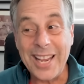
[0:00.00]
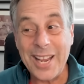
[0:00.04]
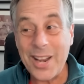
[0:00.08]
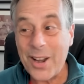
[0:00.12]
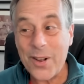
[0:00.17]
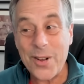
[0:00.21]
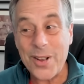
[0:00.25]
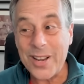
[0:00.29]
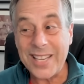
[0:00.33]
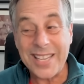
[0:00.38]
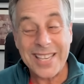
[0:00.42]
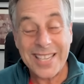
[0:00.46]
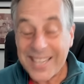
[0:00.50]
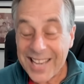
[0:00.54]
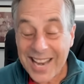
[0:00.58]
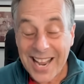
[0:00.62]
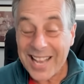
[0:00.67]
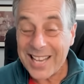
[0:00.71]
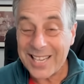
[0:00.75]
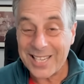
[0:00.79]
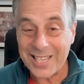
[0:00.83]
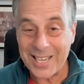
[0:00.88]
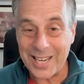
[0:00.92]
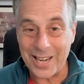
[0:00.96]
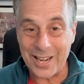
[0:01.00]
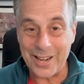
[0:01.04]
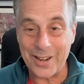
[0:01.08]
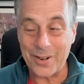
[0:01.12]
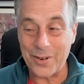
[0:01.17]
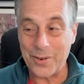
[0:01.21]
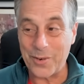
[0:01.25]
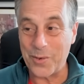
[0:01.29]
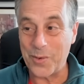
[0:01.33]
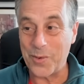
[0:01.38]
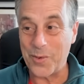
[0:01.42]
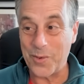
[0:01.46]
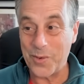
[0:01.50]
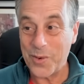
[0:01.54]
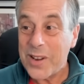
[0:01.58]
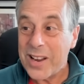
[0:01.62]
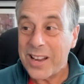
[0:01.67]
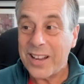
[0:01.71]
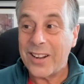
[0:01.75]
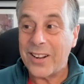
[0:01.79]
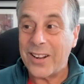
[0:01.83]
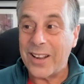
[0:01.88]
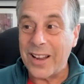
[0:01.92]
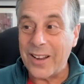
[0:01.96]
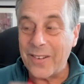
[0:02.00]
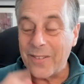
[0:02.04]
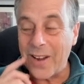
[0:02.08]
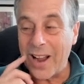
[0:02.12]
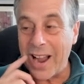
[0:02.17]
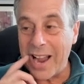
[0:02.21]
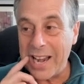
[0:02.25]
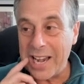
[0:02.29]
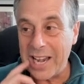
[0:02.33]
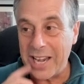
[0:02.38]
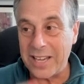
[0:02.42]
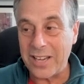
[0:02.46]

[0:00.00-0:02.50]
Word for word: You know, it doesn't really, right?